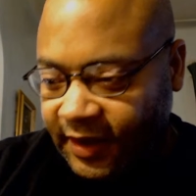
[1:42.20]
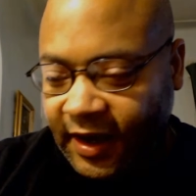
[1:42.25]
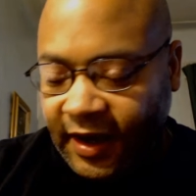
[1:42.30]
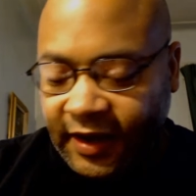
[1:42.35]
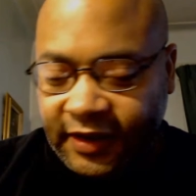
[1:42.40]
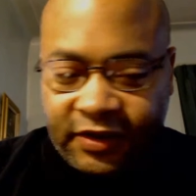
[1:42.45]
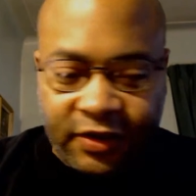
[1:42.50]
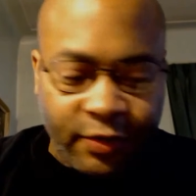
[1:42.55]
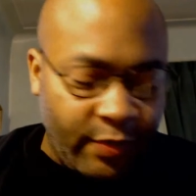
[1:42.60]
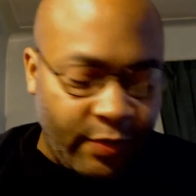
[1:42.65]

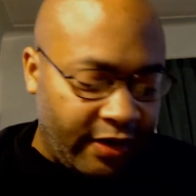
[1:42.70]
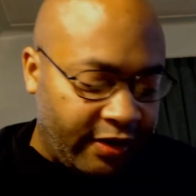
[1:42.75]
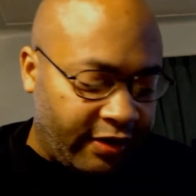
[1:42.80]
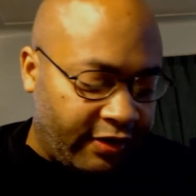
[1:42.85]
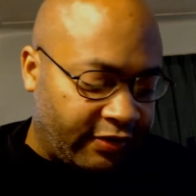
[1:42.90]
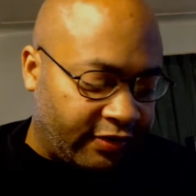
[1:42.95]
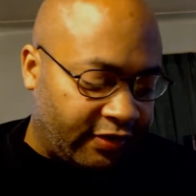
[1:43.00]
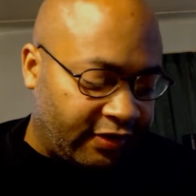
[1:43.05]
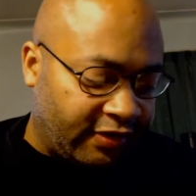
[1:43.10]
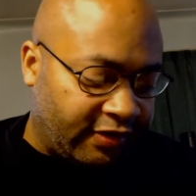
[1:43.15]
the Ice
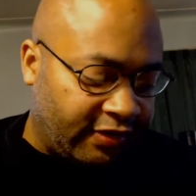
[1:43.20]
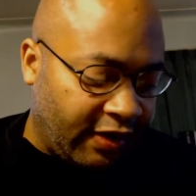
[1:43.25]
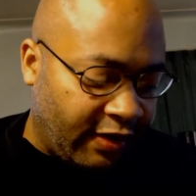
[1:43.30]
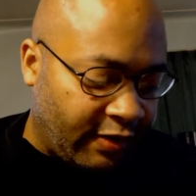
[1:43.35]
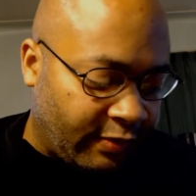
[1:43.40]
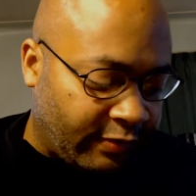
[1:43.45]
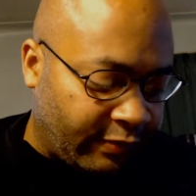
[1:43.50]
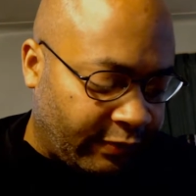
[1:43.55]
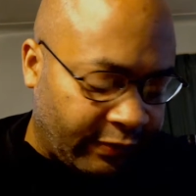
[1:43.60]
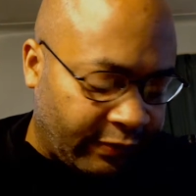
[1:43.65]
Queen
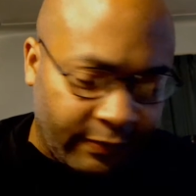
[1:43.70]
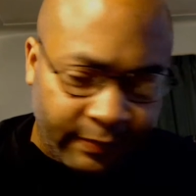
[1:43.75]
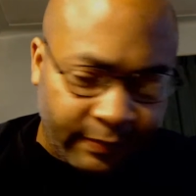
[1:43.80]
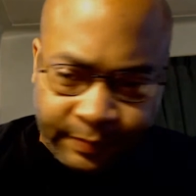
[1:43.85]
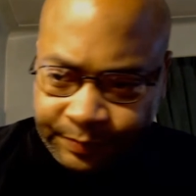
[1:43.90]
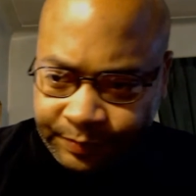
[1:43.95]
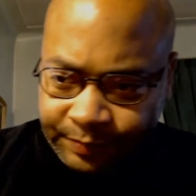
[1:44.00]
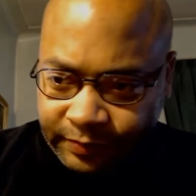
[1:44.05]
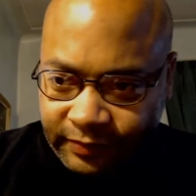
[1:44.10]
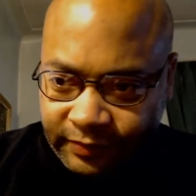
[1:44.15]
herself,
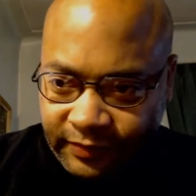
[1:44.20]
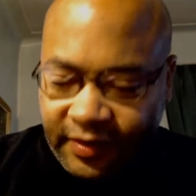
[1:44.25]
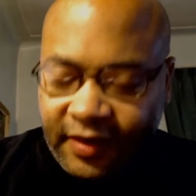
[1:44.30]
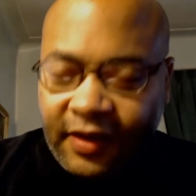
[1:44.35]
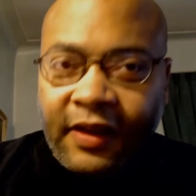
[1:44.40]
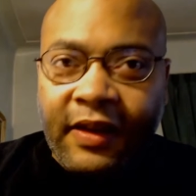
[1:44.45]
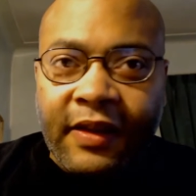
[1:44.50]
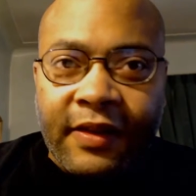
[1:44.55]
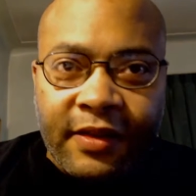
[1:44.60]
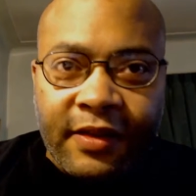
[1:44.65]

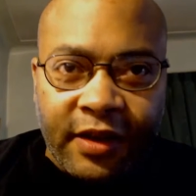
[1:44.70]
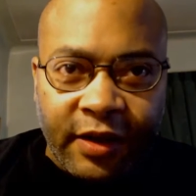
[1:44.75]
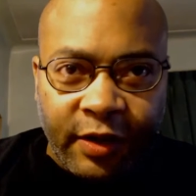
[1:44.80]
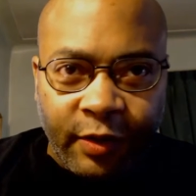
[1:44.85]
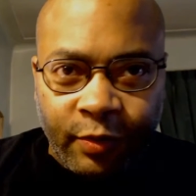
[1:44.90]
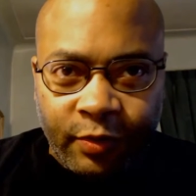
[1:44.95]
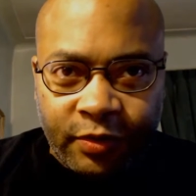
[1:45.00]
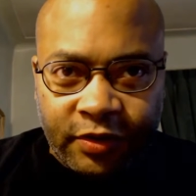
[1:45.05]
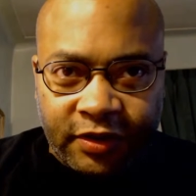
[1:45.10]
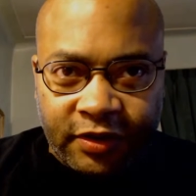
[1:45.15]

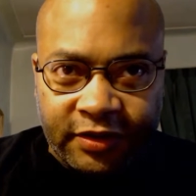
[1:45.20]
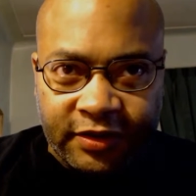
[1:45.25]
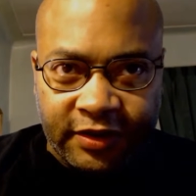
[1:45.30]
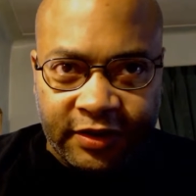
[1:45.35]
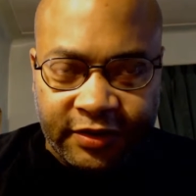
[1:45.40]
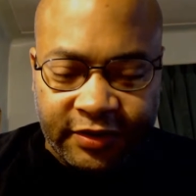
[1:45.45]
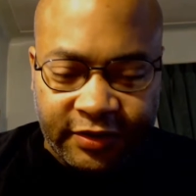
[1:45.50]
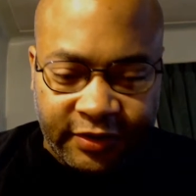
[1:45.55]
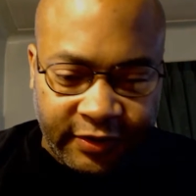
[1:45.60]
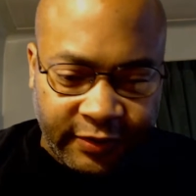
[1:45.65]
the
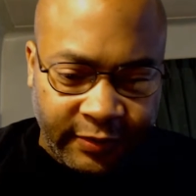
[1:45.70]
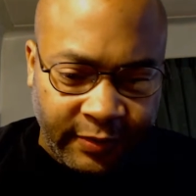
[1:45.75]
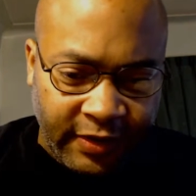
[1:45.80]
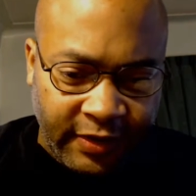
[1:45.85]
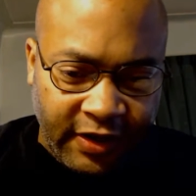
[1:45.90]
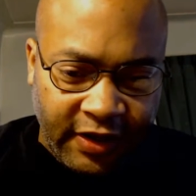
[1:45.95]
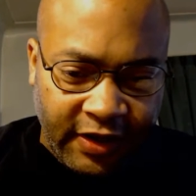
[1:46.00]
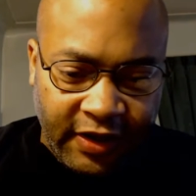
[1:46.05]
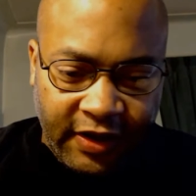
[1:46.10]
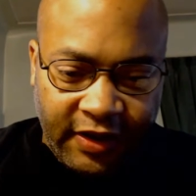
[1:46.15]
older
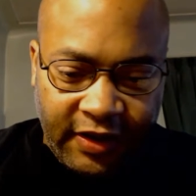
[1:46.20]
sister,